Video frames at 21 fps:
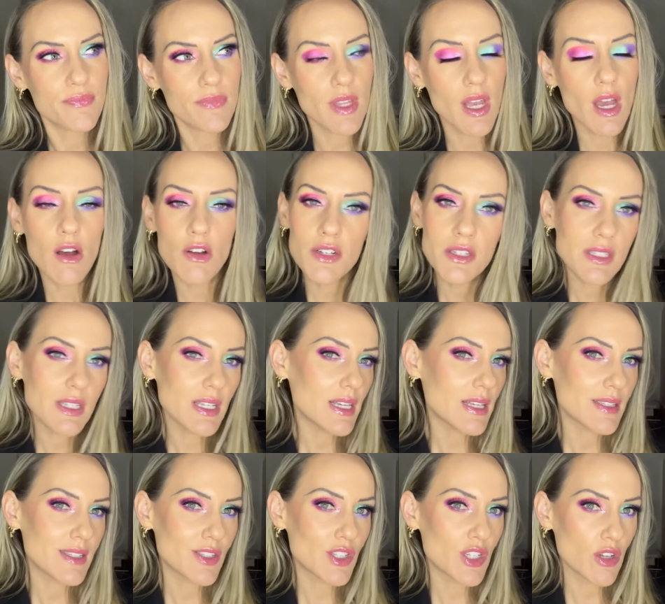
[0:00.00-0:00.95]
honestly,
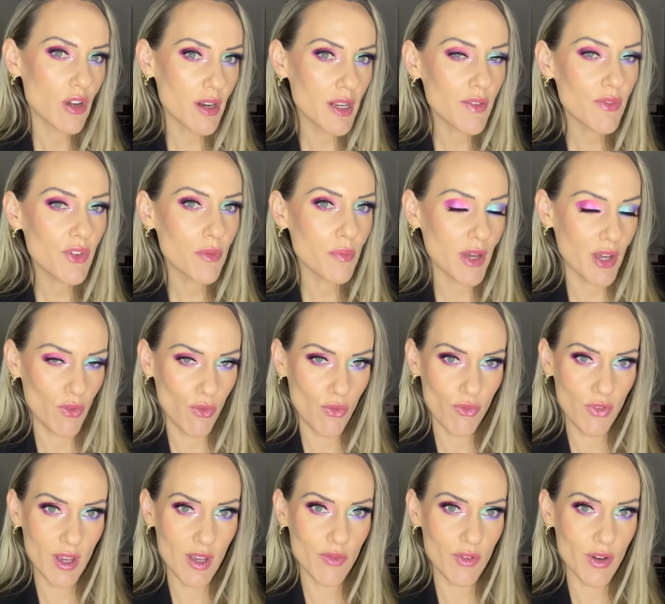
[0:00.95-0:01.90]
it's not even my
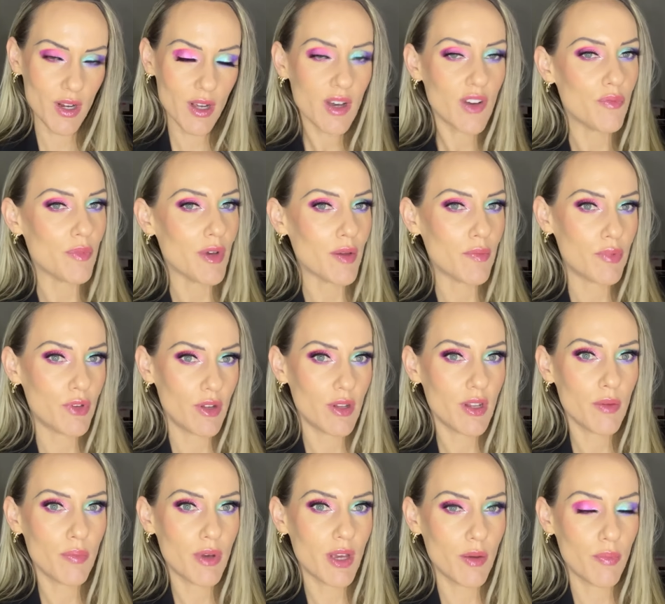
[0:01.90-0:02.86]
favorite of my Beauty
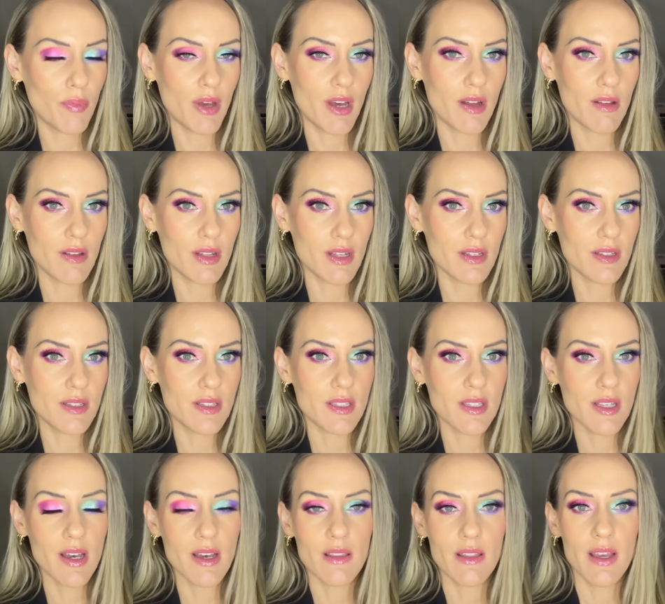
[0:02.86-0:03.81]
Bay palettes.
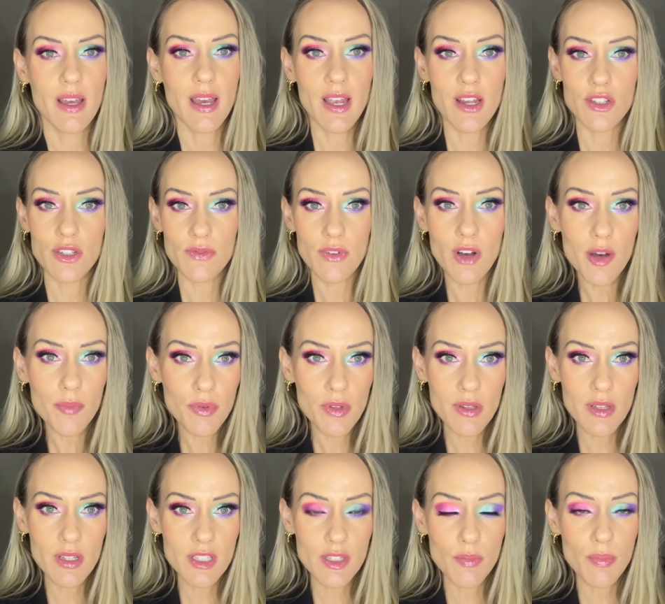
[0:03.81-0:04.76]
I like Age of
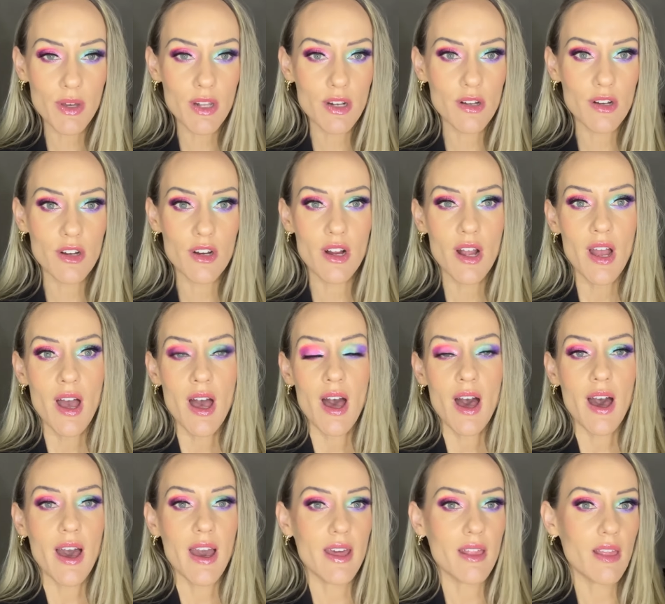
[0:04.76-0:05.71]
Opulence better.
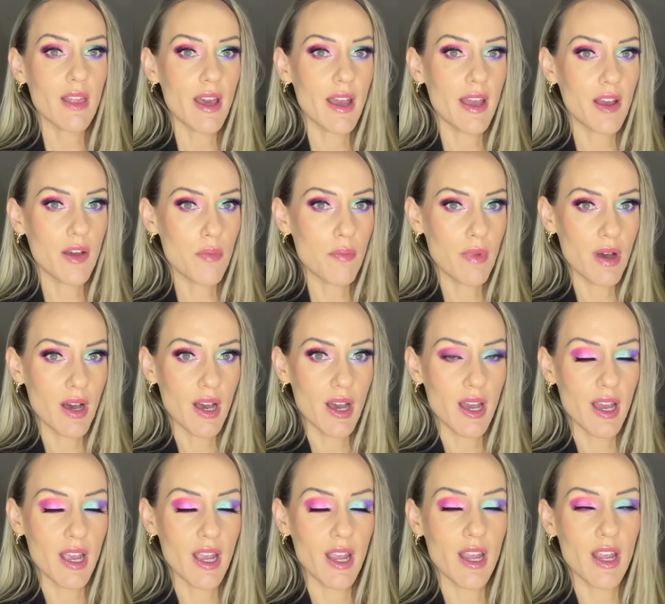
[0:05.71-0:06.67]
I like
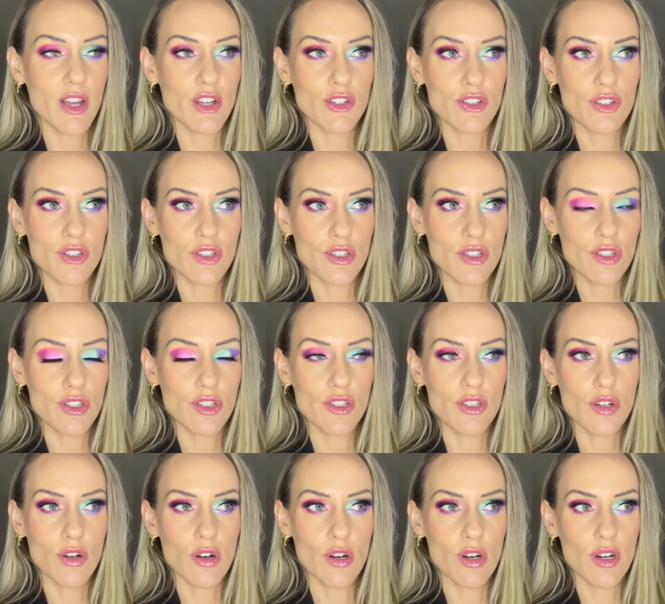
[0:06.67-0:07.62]
my
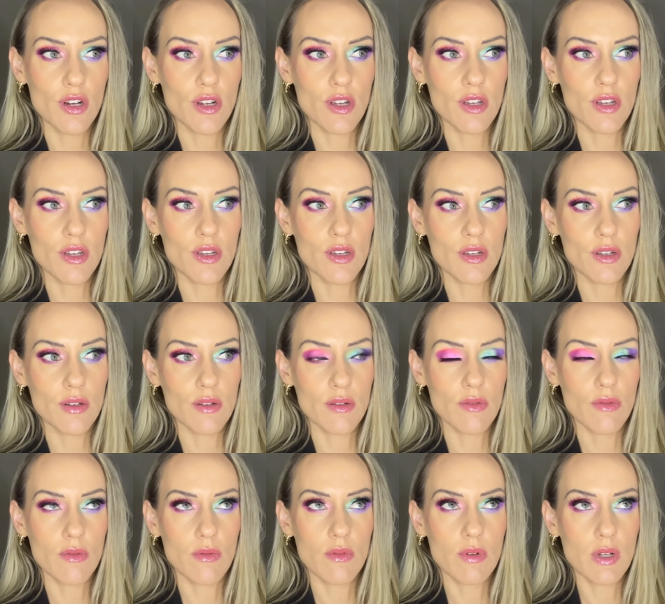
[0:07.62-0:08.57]
dark,
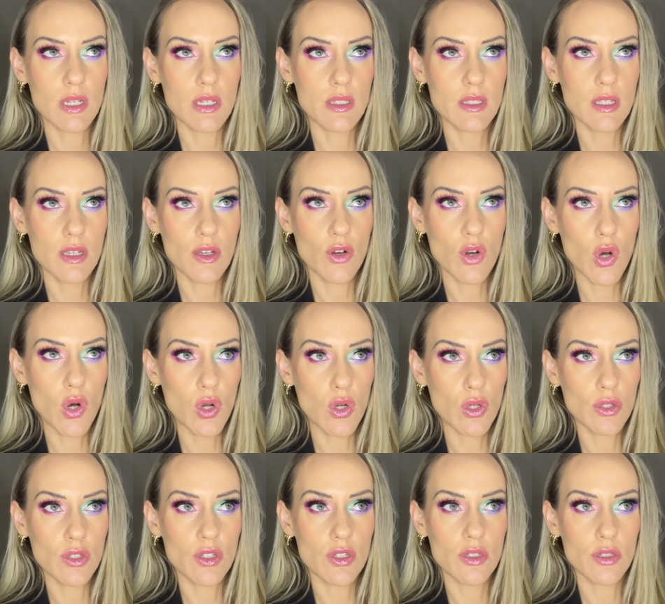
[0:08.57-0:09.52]
what is it
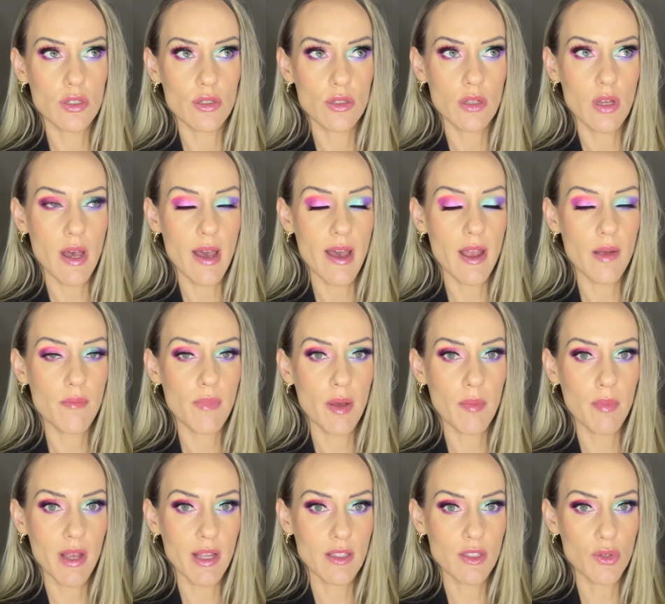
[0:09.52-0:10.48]
called? My
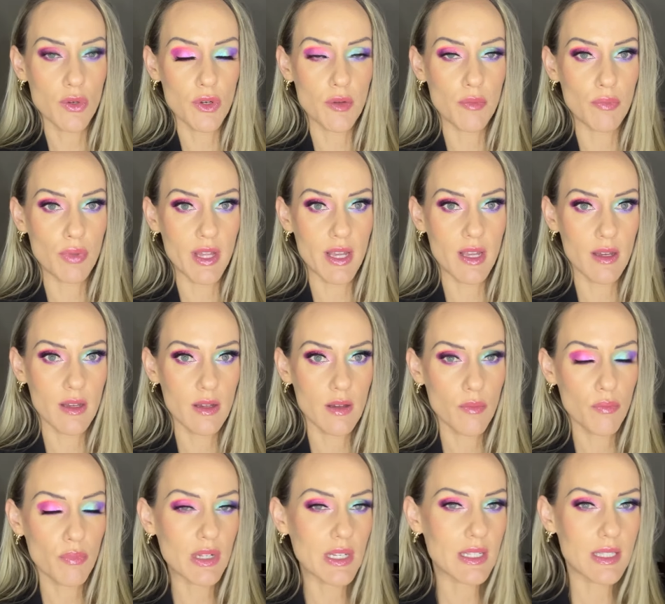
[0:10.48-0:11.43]
mind's going blank,
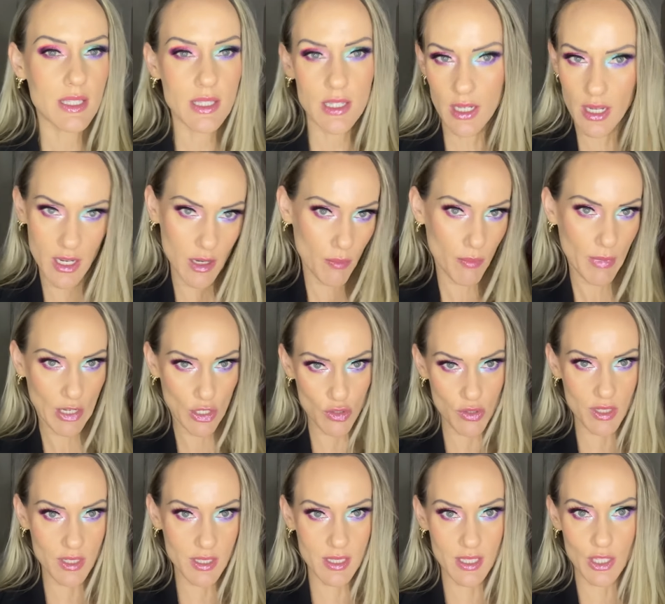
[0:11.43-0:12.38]
but it's the kind of
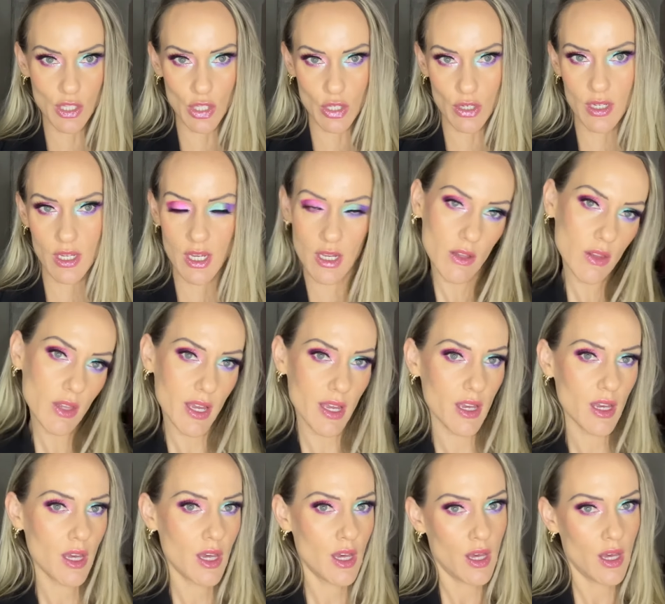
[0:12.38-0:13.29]
matrixy looking, like